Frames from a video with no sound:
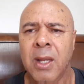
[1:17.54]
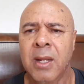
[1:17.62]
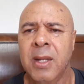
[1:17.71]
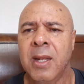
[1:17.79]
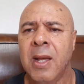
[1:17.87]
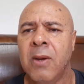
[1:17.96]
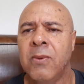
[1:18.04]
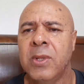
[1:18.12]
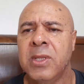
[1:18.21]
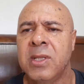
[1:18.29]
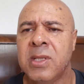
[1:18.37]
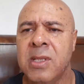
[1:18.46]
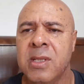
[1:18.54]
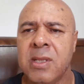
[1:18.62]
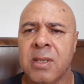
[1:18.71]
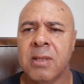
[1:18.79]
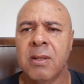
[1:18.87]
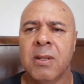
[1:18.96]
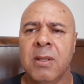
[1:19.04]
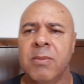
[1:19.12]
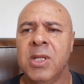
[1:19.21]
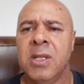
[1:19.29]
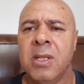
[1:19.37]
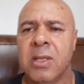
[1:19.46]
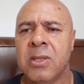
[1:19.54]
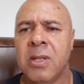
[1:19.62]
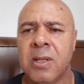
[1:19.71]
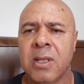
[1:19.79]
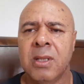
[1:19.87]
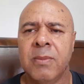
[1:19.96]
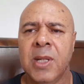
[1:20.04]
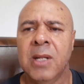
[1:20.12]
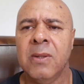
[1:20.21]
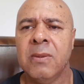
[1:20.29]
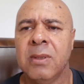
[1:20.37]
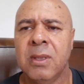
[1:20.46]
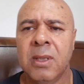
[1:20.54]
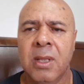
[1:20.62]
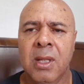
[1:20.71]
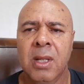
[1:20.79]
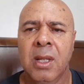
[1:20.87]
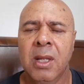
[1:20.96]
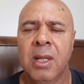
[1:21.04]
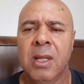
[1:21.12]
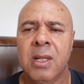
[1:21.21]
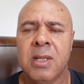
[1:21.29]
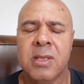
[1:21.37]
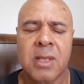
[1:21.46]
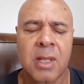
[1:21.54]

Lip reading: Now, what this is going to be talking about is